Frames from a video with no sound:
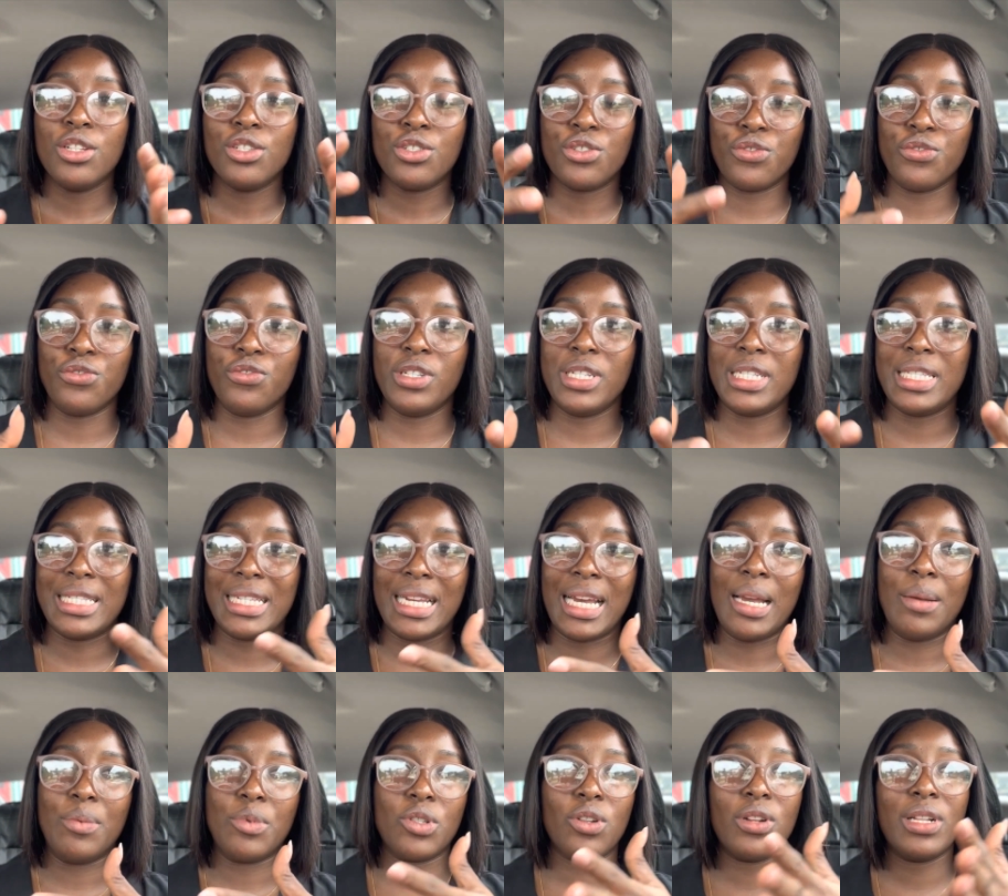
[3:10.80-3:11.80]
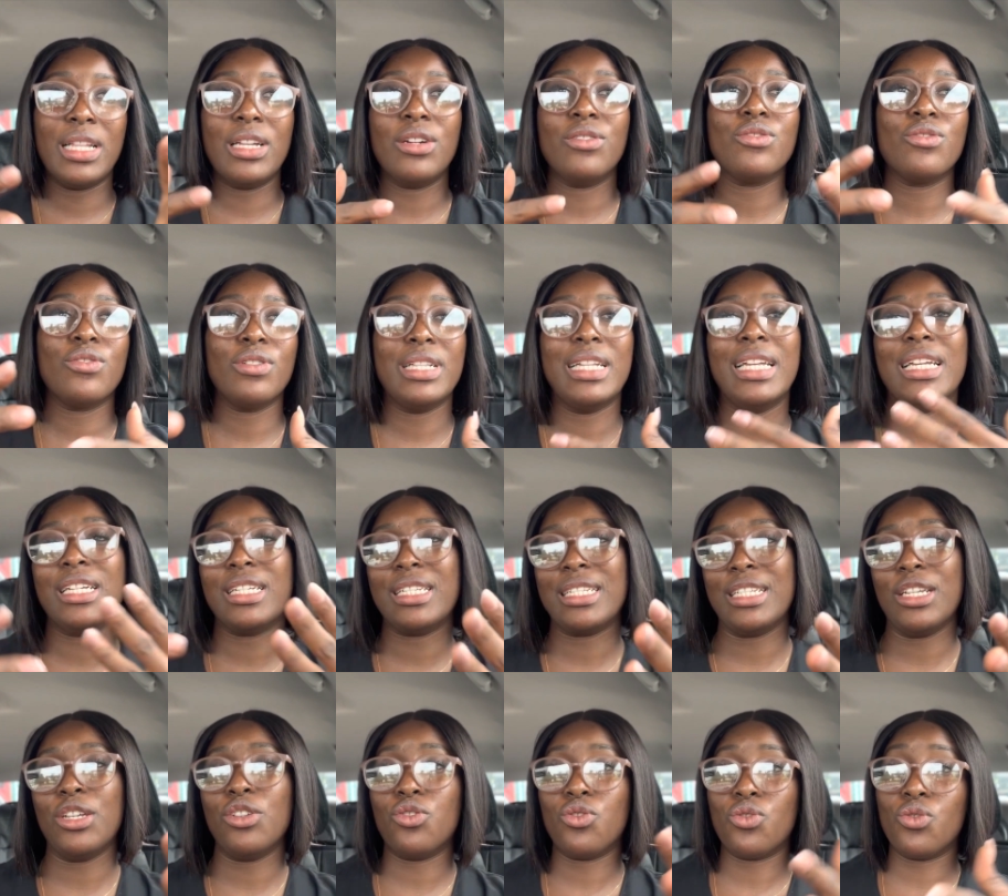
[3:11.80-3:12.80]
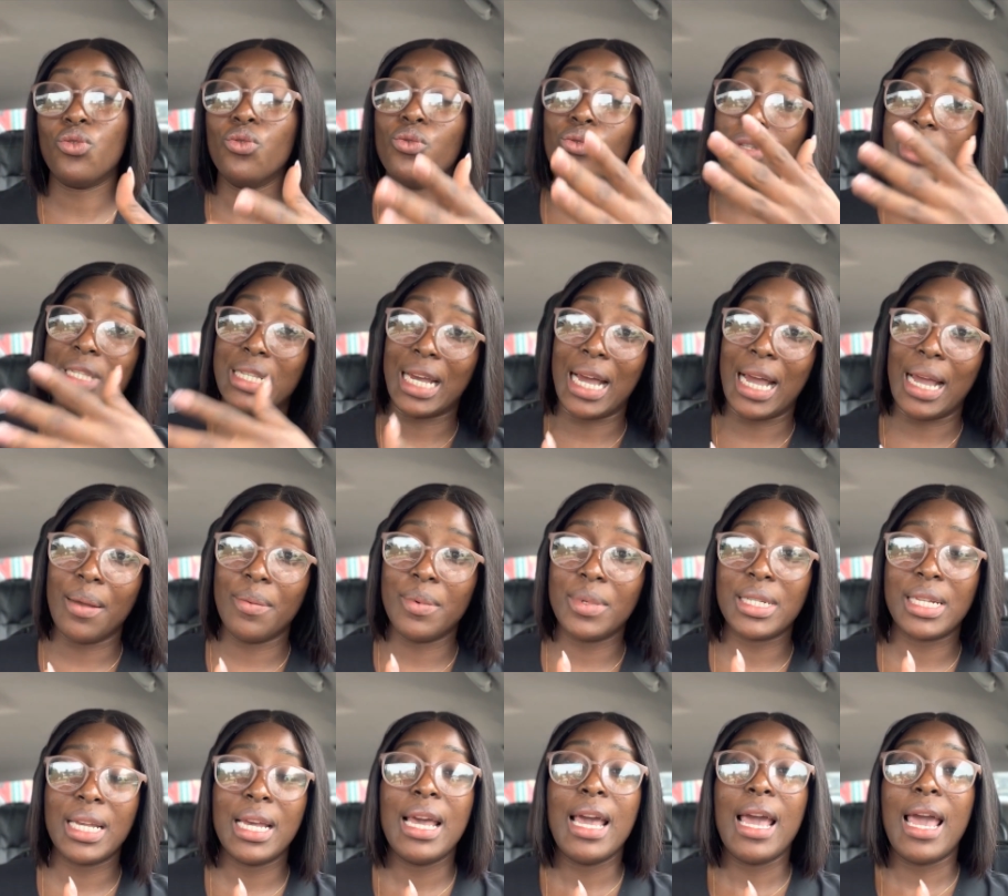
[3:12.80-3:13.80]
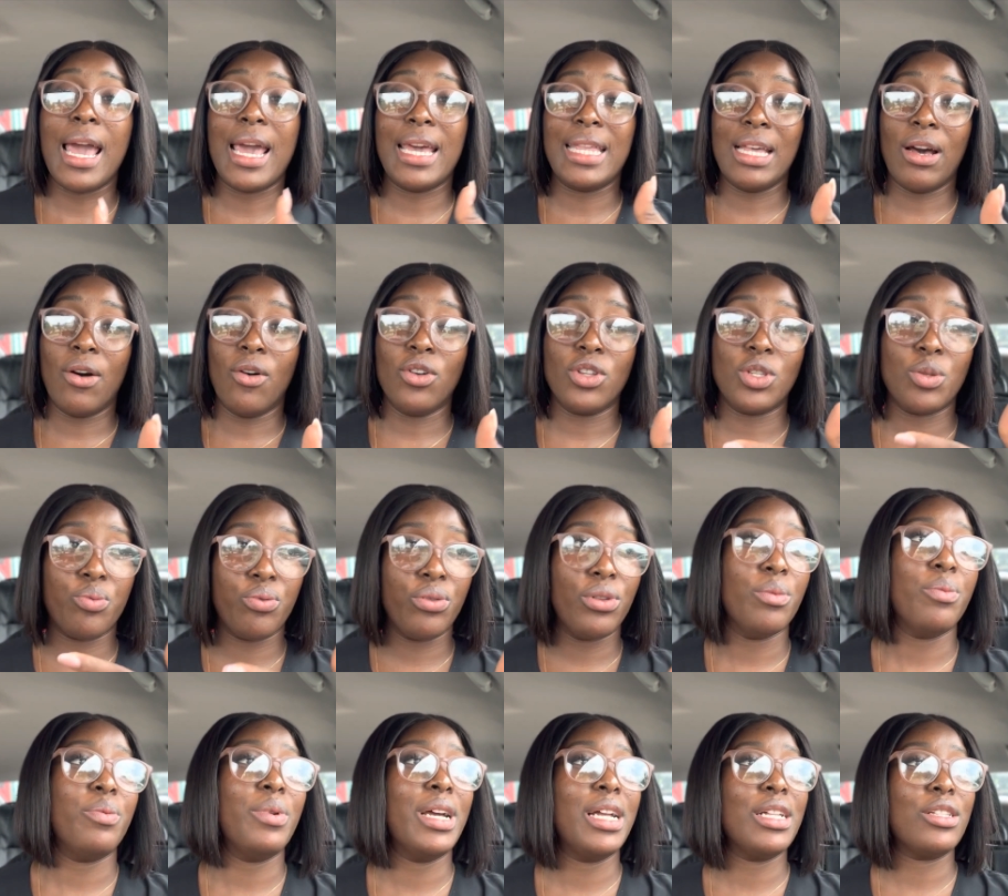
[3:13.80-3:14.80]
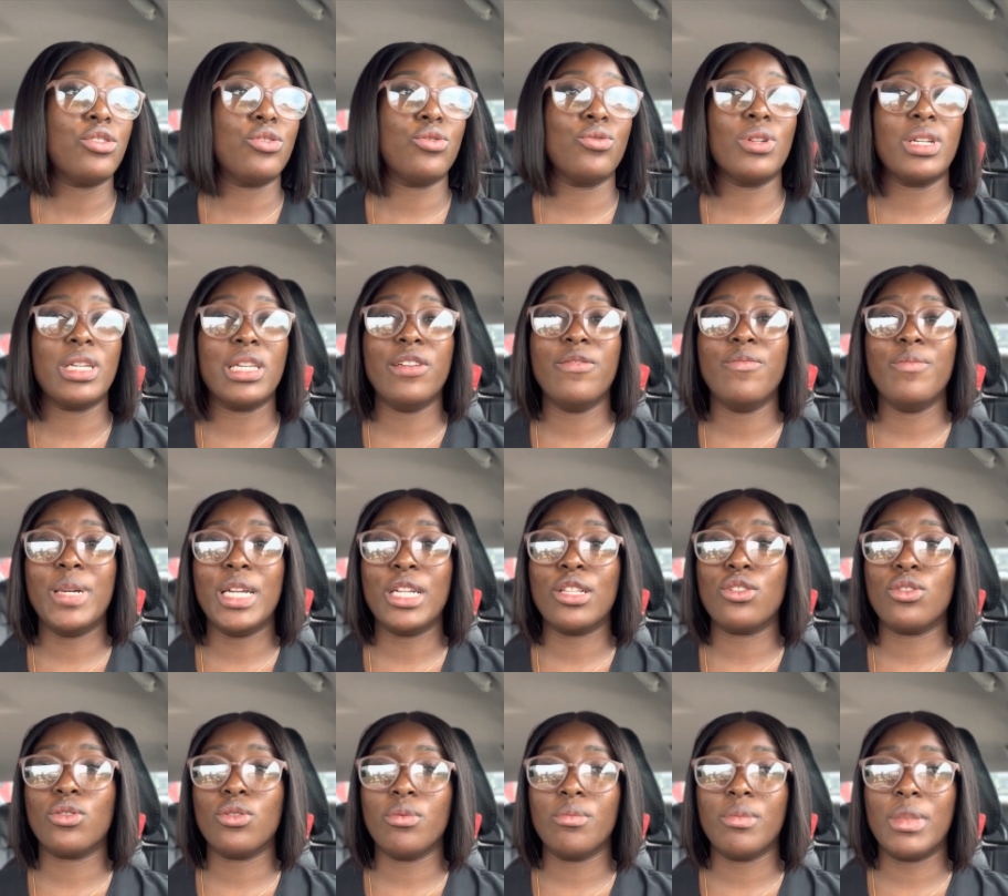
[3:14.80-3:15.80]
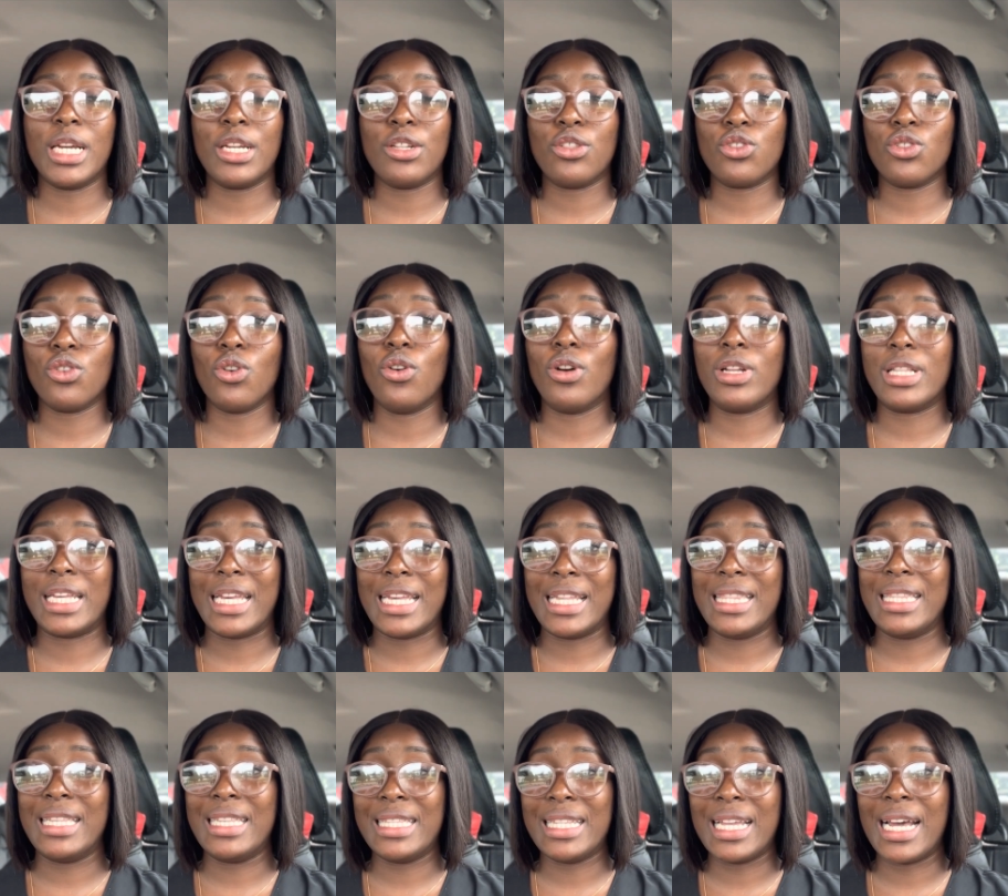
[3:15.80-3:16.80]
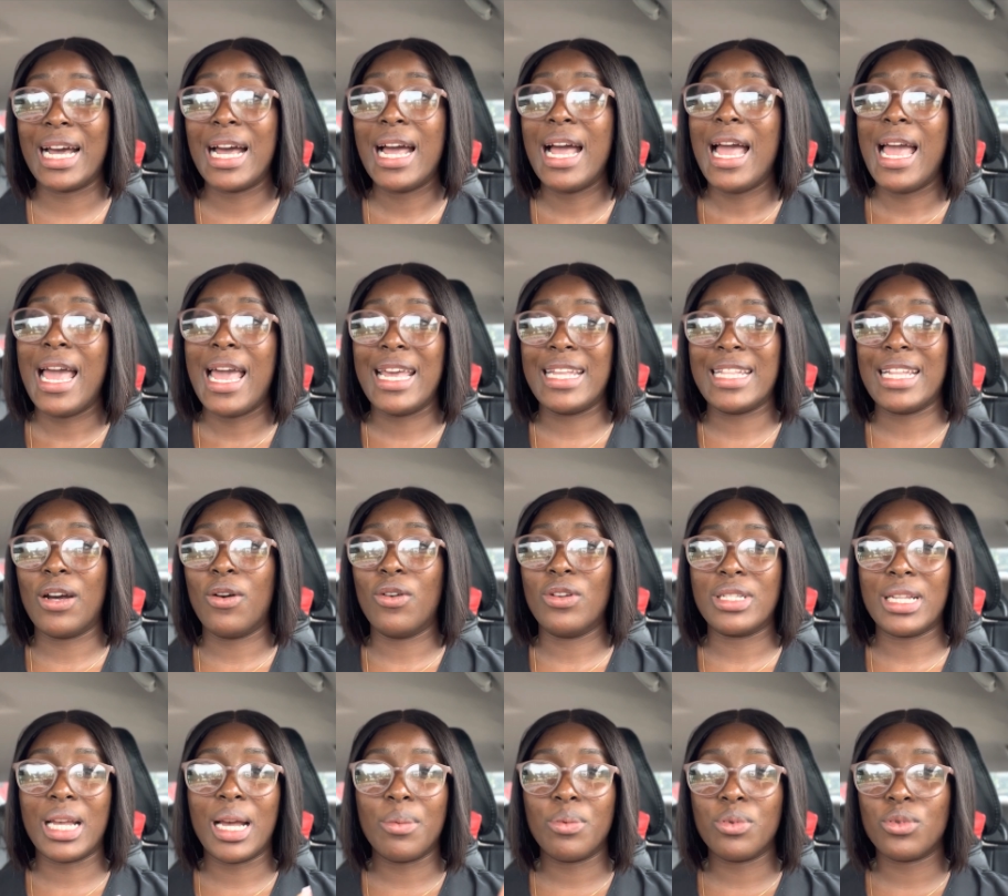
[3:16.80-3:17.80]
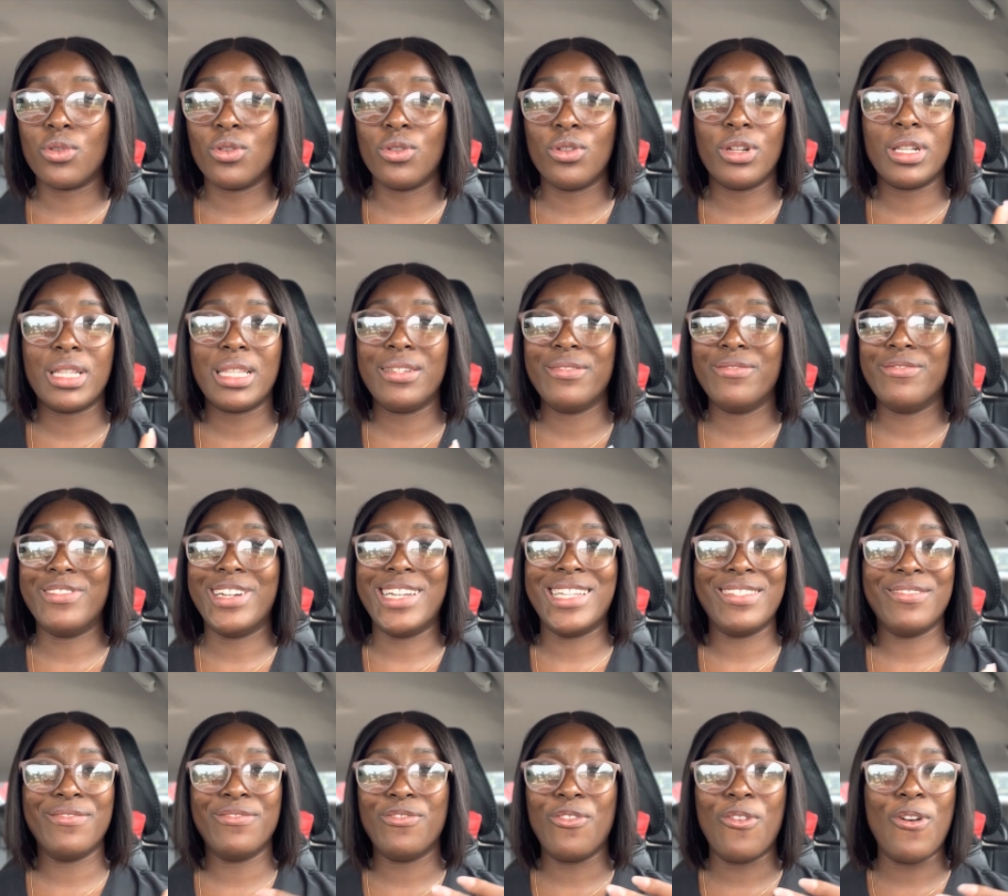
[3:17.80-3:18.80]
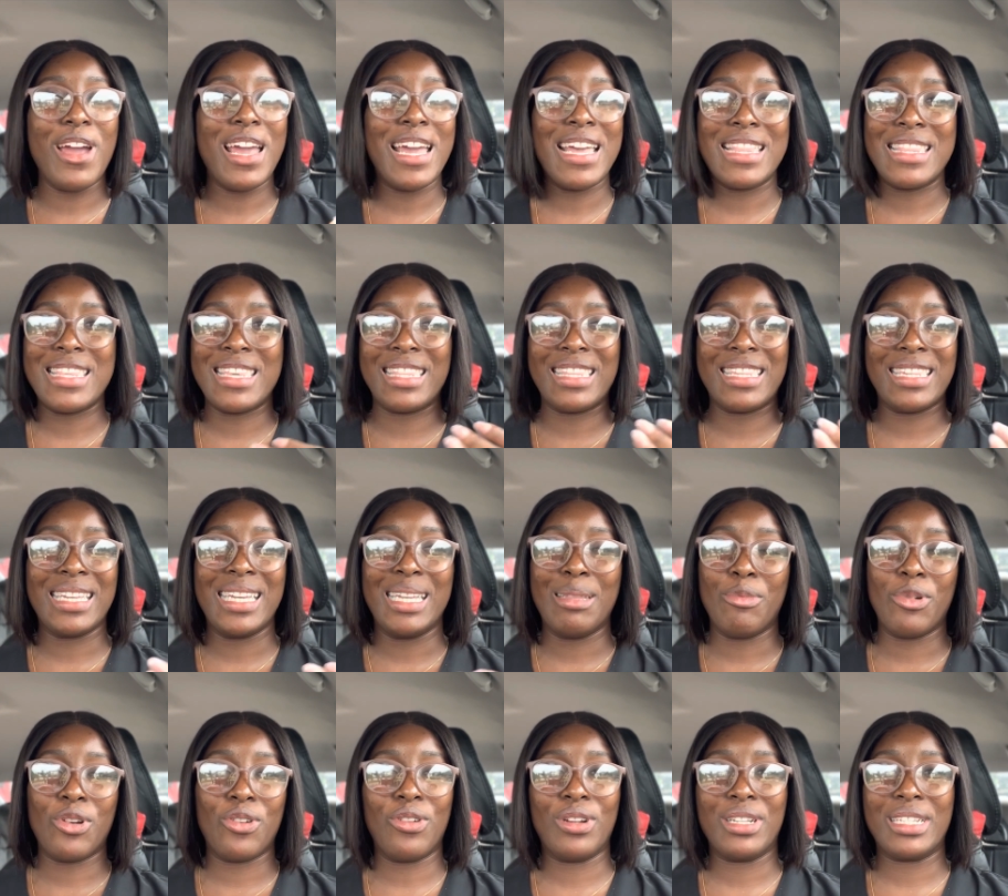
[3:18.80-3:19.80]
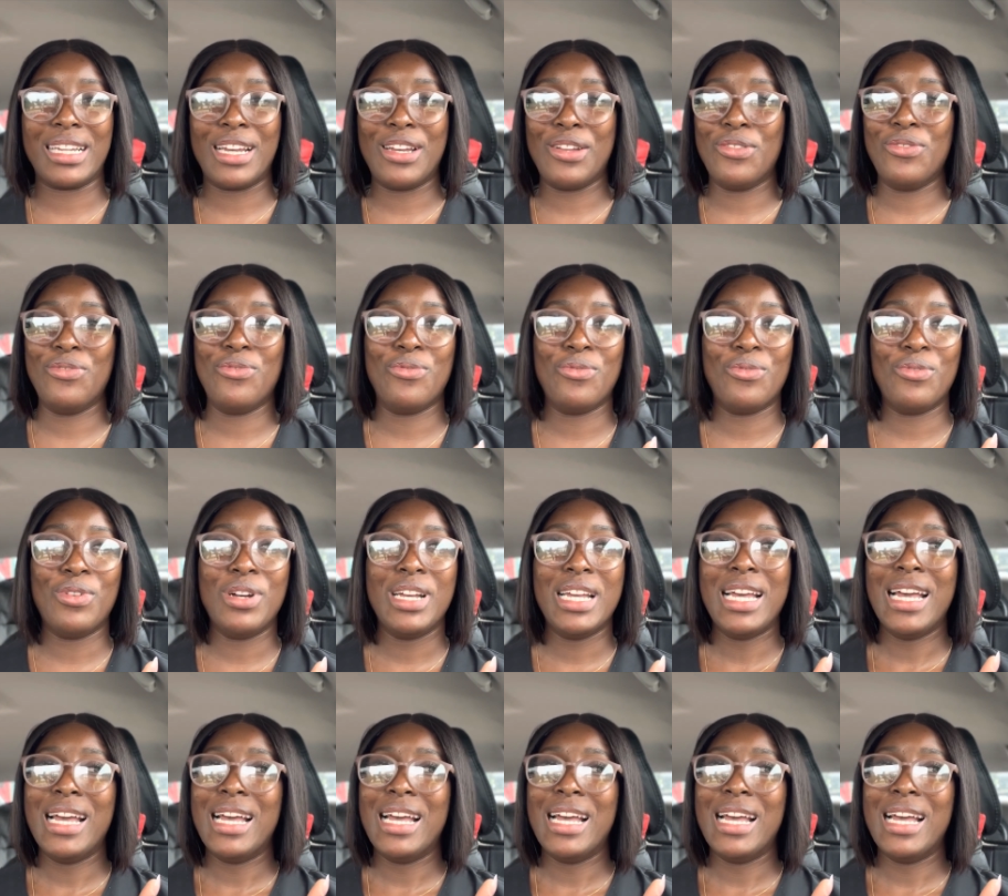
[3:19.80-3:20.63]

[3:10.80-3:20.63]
three times or no let's say two times and i was prepared to give birth to my third elena and i was absolutely ready for anything because i knew